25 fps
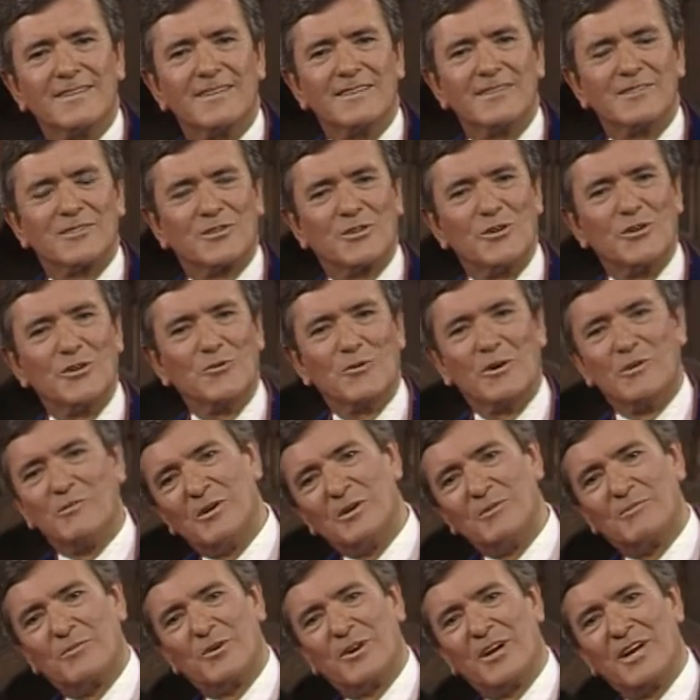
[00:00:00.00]
And so when
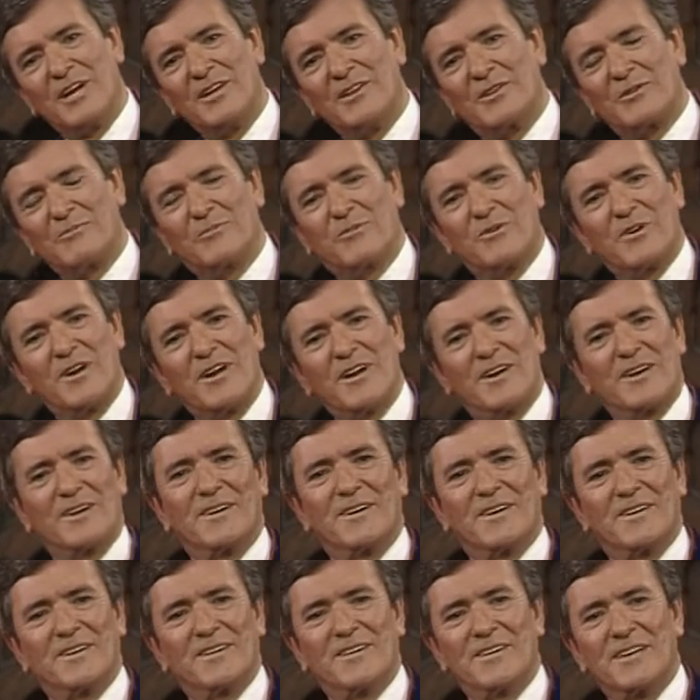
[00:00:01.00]
we pray the
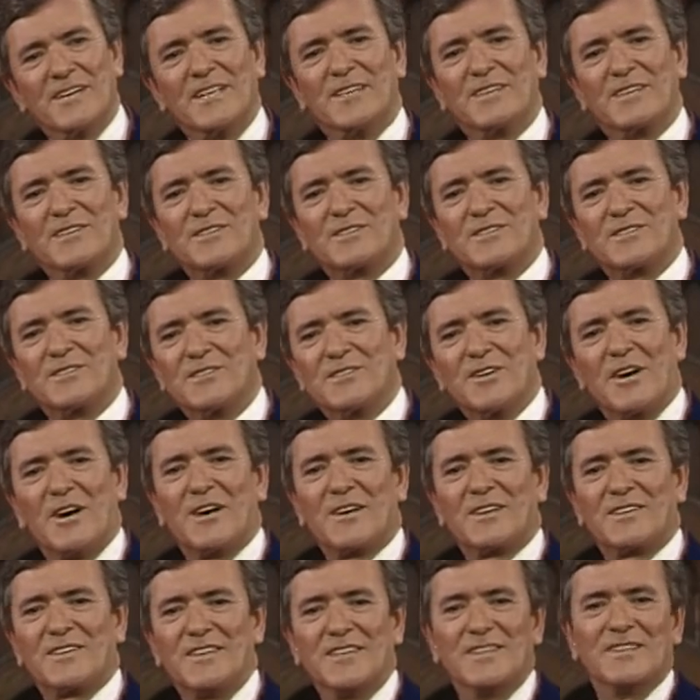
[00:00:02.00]
prayer, lead us
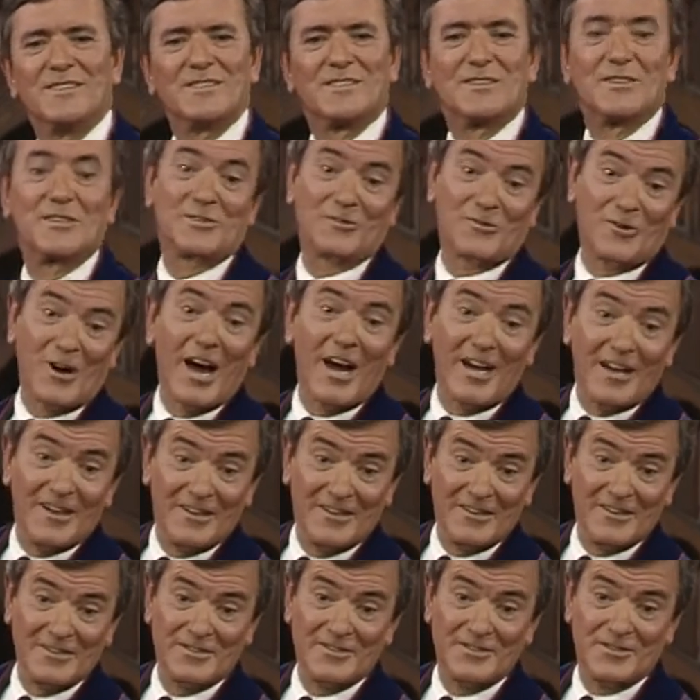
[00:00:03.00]
not into
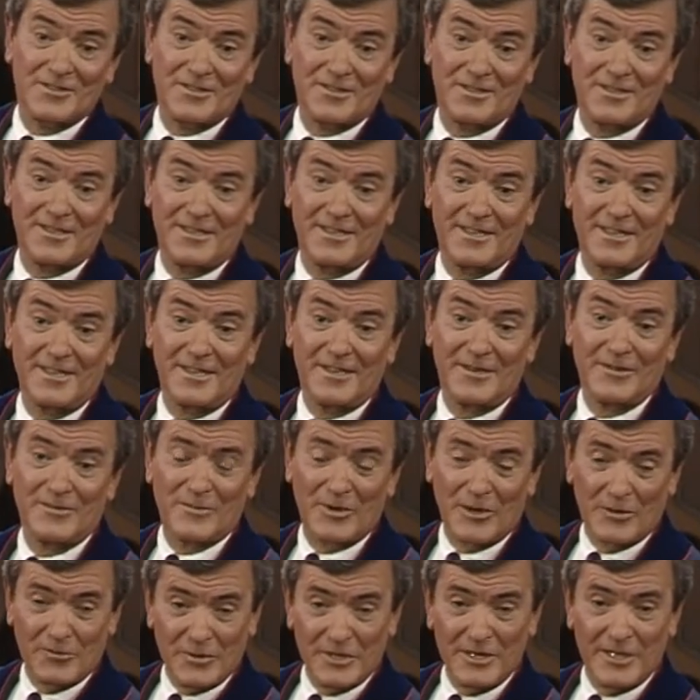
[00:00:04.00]
trials,
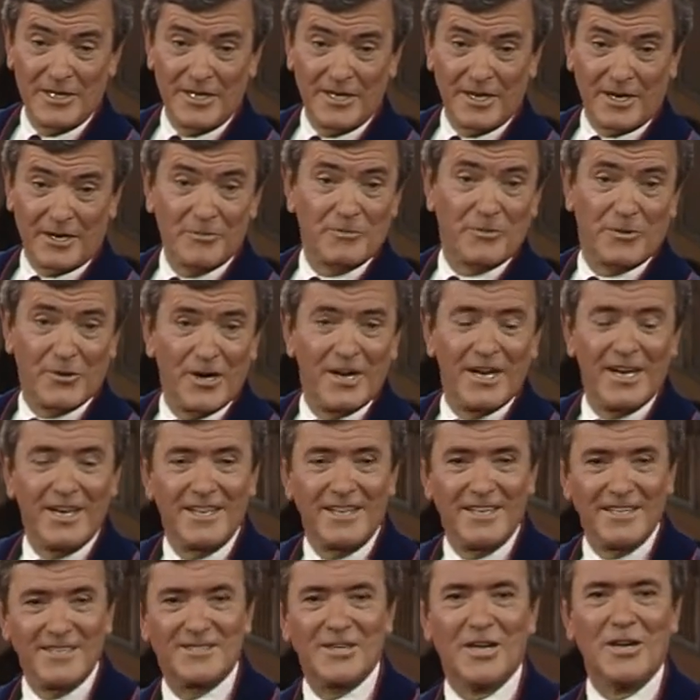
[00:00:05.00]
what we are
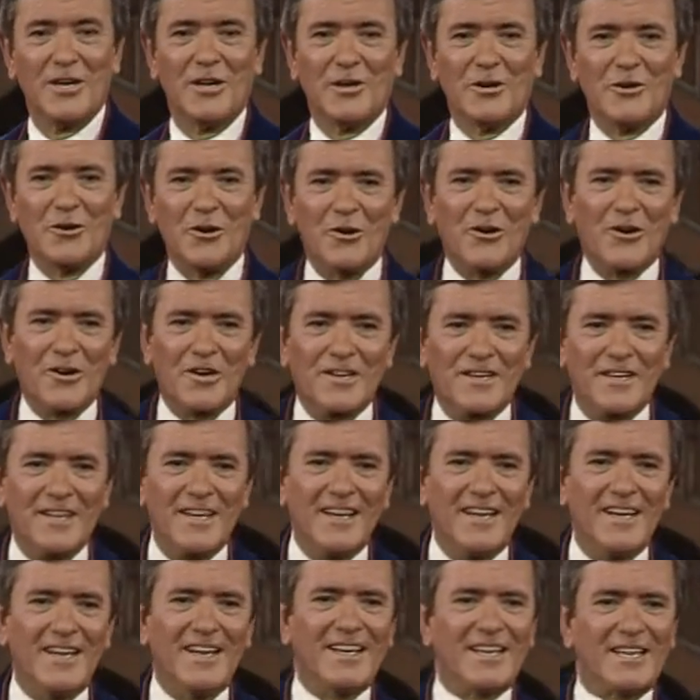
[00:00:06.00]
praying is, Lord,
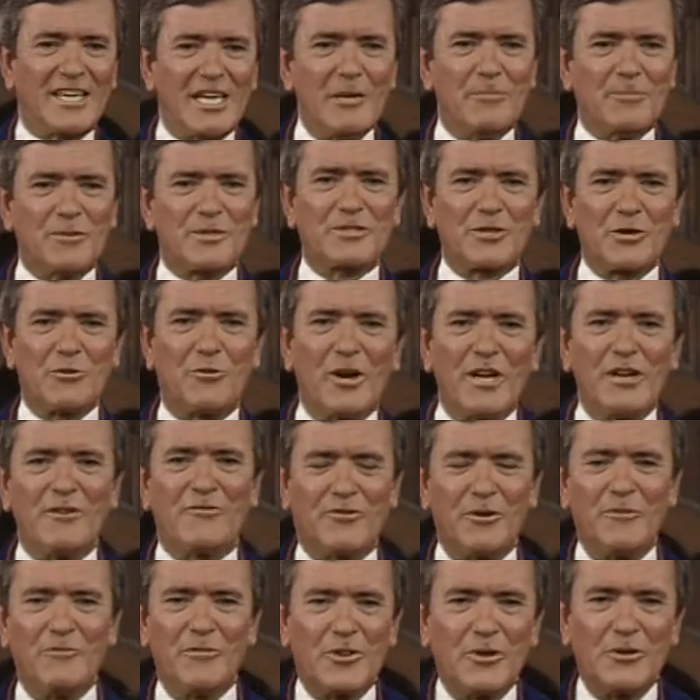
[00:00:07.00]
keep us away
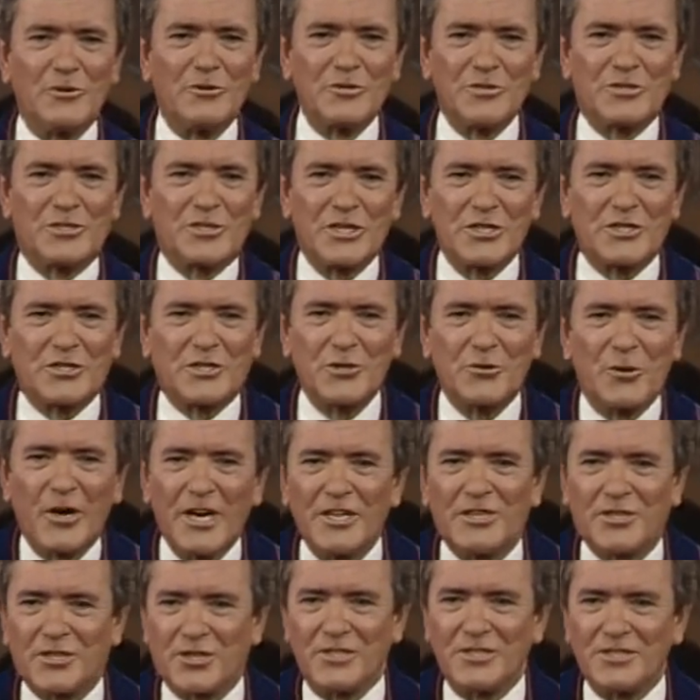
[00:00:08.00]
from those
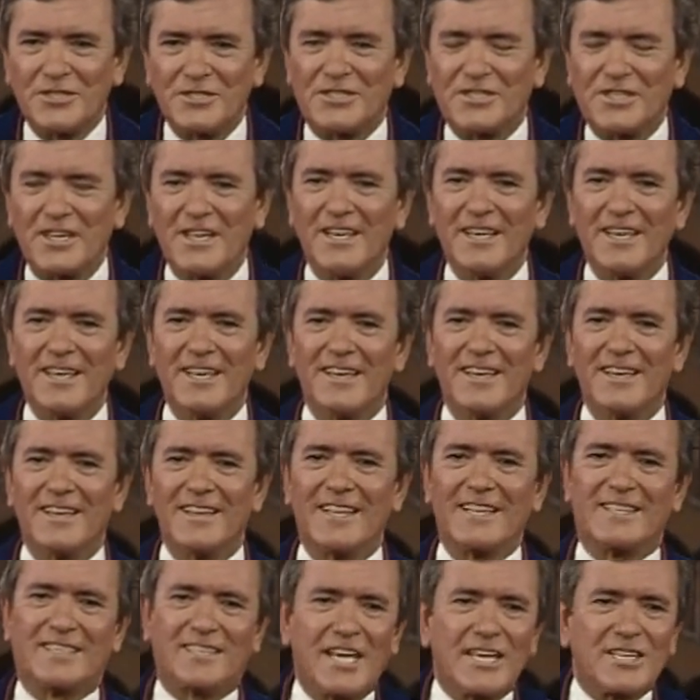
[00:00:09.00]
situations
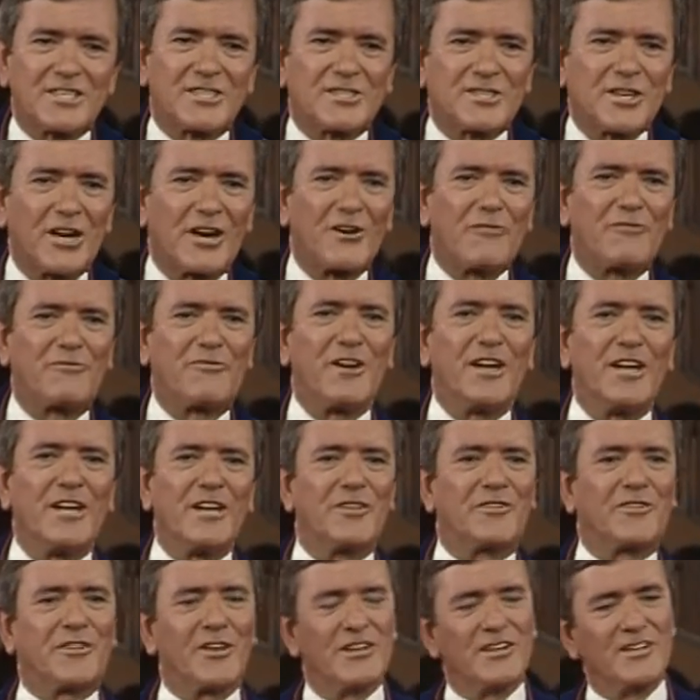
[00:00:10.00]
that test our
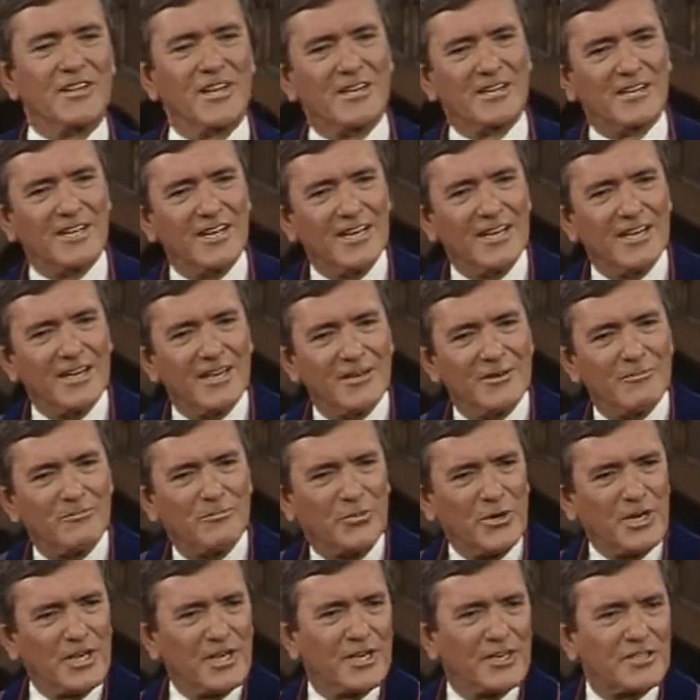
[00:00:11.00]
faith and that
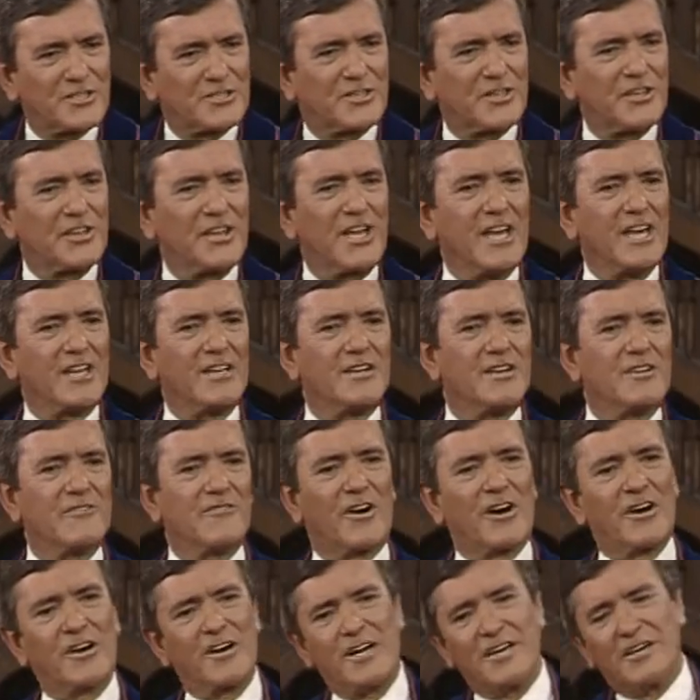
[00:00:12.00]
bring us to the end
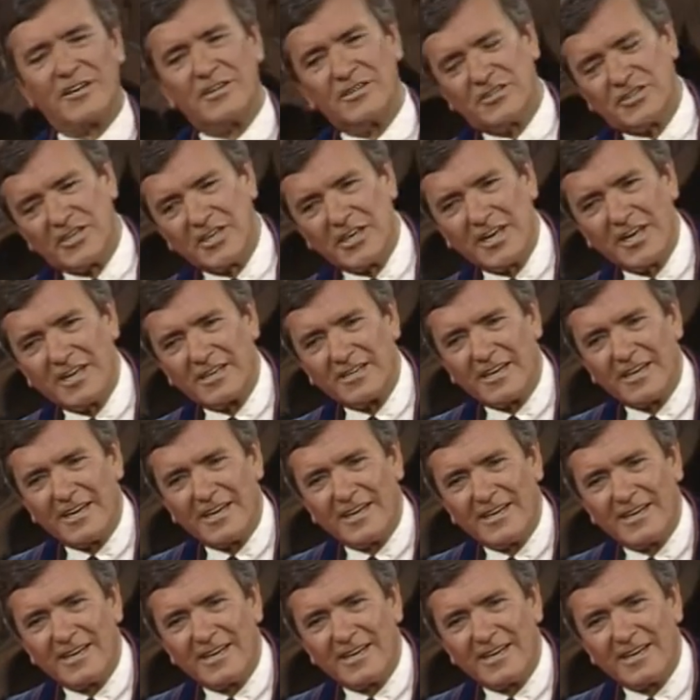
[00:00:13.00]
of our energy and